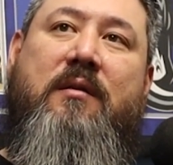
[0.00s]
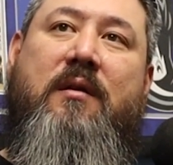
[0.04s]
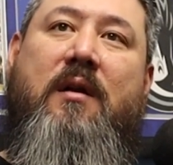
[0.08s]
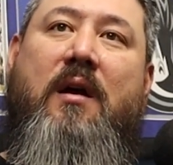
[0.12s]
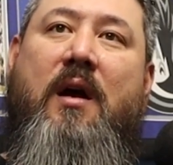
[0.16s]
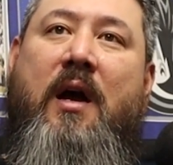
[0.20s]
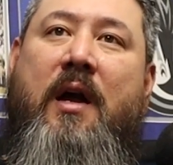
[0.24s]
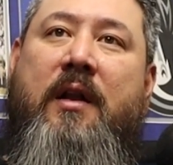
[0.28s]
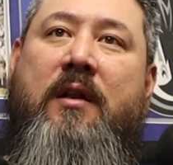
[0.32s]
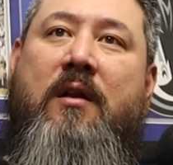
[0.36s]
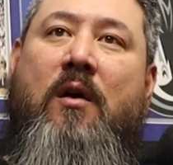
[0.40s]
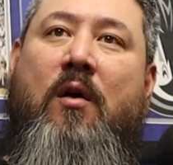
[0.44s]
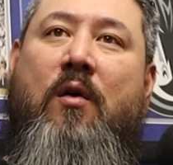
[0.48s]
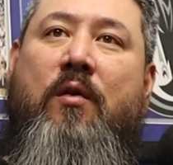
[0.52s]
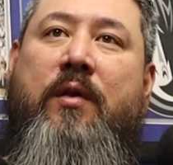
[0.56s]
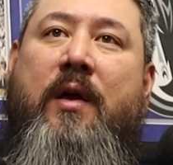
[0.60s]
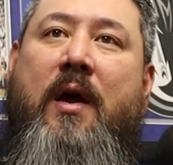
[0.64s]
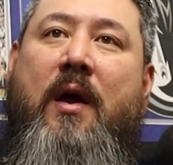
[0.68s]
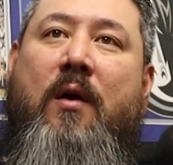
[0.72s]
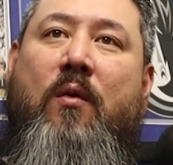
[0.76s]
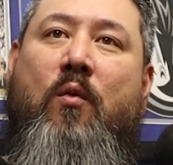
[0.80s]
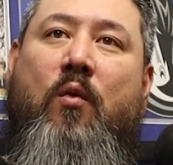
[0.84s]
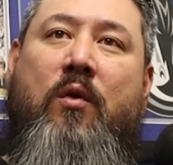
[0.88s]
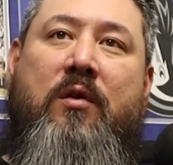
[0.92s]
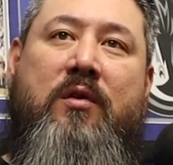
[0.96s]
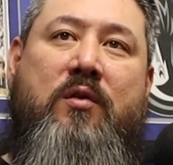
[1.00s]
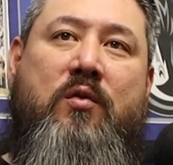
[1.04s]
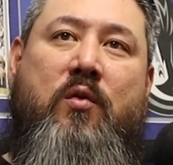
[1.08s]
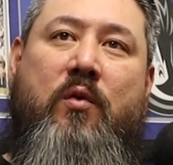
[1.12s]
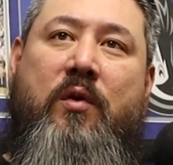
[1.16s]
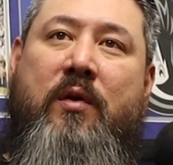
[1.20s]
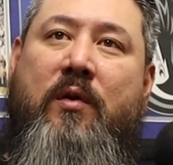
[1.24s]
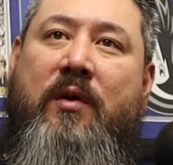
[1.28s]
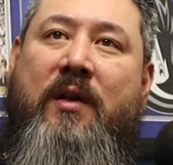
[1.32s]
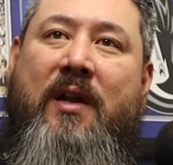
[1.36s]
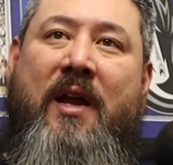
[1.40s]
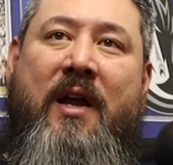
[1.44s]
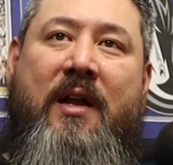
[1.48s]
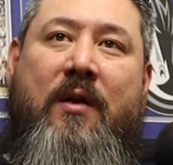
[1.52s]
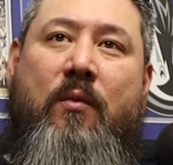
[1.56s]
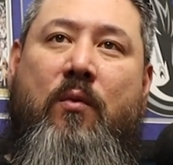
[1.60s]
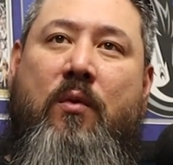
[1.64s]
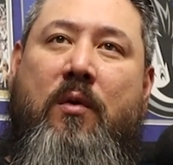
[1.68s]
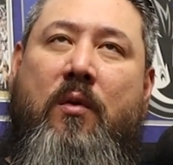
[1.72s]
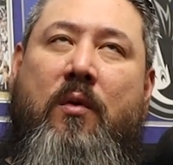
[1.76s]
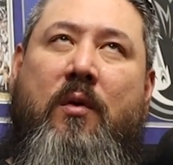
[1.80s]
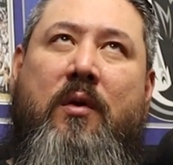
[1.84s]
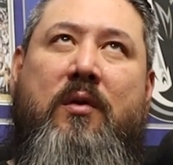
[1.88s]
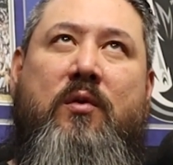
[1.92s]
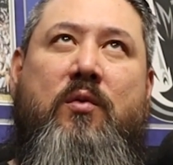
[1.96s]
I know that we're
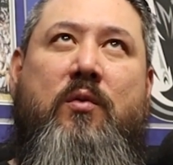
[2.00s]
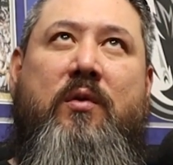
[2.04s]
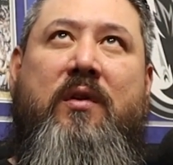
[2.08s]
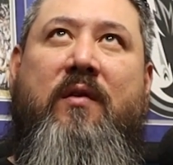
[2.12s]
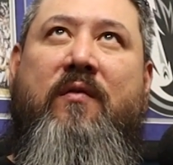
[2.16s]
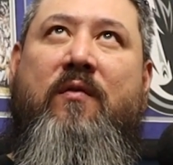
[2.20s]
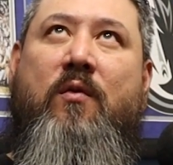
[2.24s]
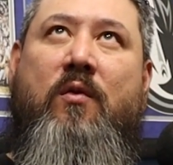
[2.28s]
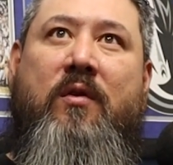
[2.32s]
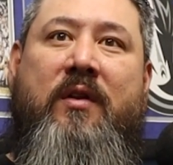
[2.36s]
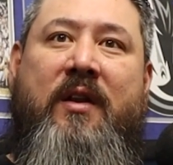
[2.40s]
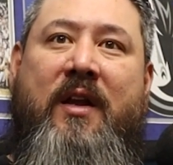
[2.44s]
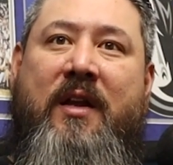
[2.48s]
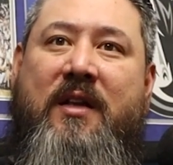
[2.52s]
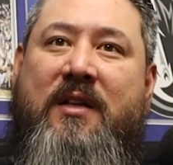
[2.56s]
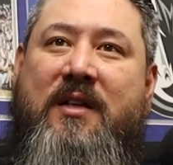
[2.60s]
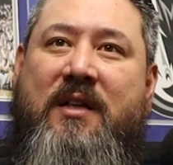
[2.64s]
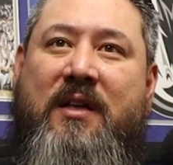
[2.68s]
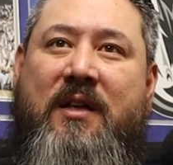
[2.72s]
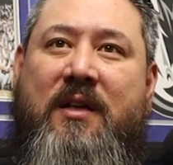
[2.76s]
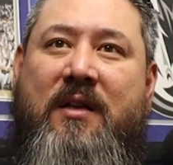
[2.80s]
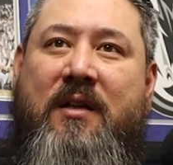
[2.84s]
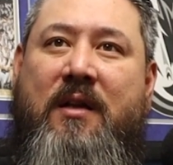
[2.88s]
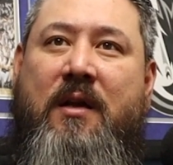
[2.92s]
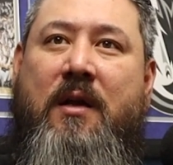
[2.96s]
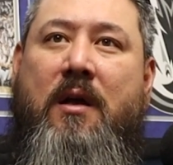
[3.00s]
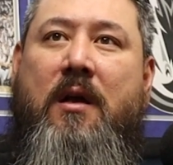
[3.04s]
24-19.